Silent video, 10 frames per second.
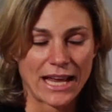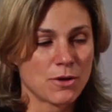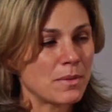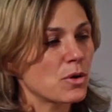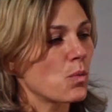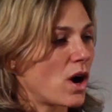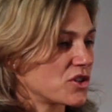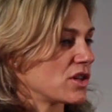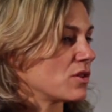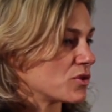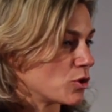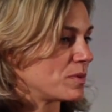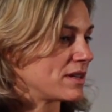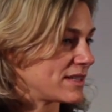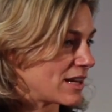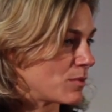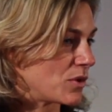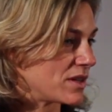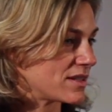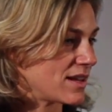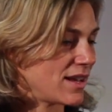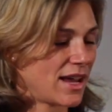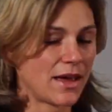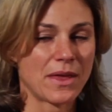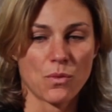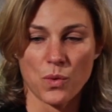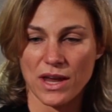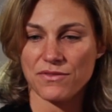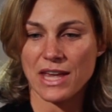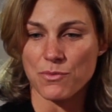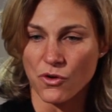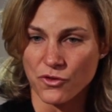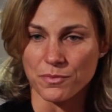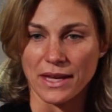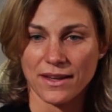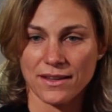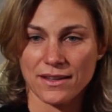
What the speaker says: And I remember watching those opening ceremonies, and that wave came over me.